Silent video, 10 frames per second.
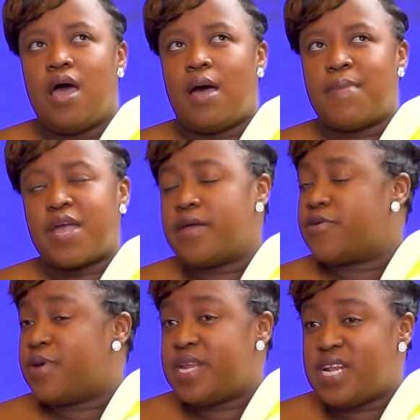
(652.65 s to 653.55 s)
My
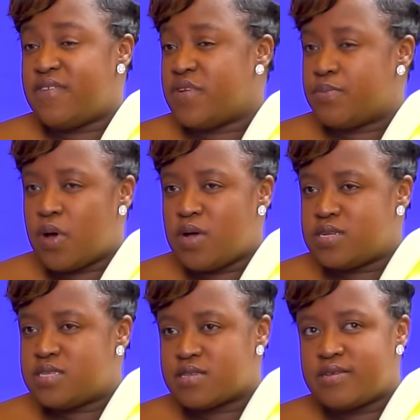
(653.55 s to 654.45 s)
grade 11
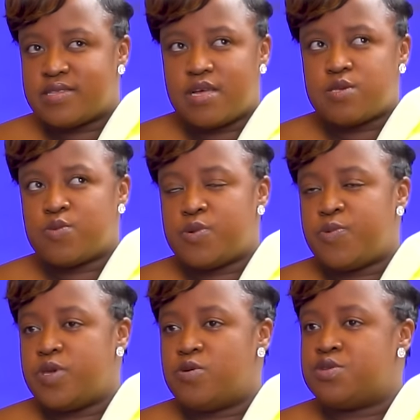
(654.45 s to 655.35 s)
marks, because that's what
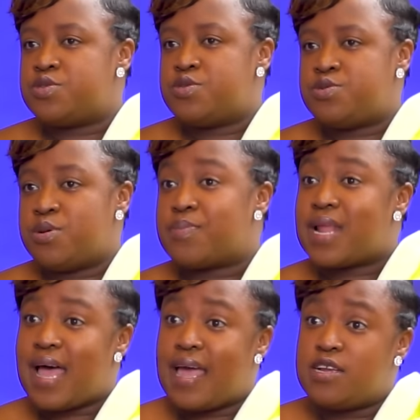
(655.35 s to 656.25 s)
we used to
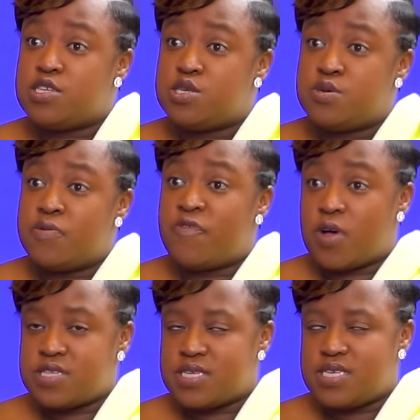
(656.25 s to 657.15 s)
apply to
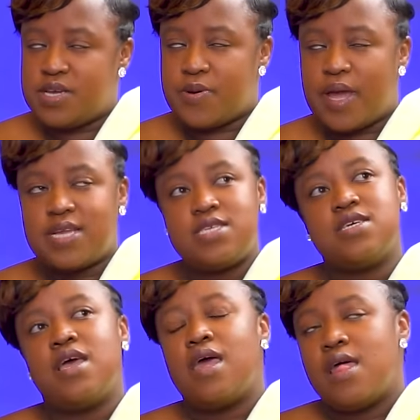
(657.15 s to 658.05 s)
varsity, right?
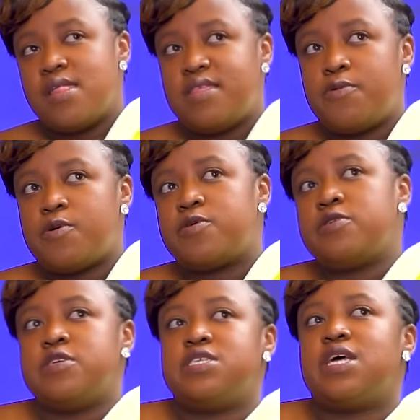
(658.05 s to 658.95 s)
They were
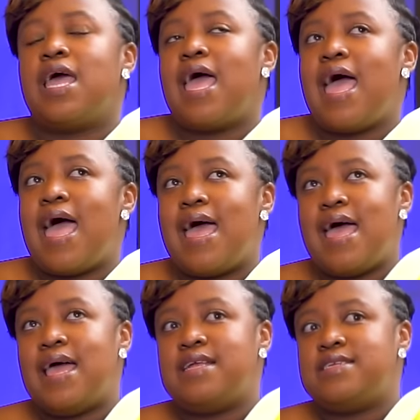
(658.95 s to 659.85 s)
good.
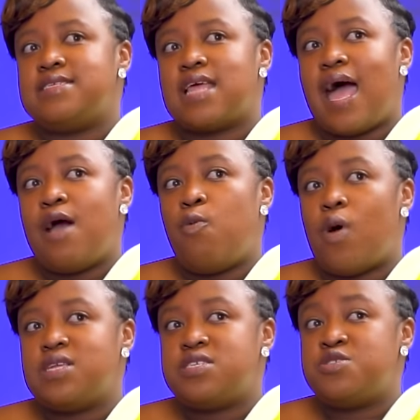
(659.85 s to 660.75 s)
And I
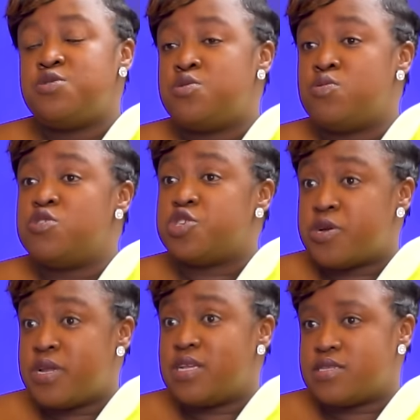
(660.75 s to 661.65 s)
wanted to do
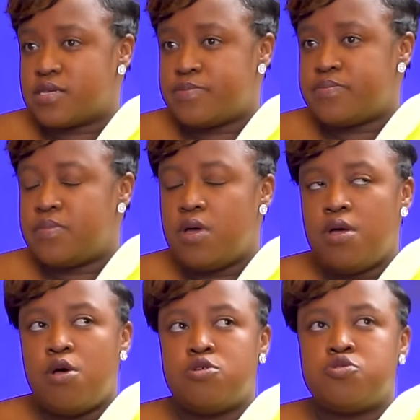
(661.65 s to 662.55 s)
journalism.
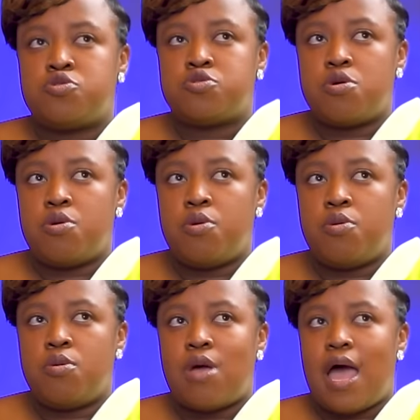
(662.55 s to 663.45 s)
So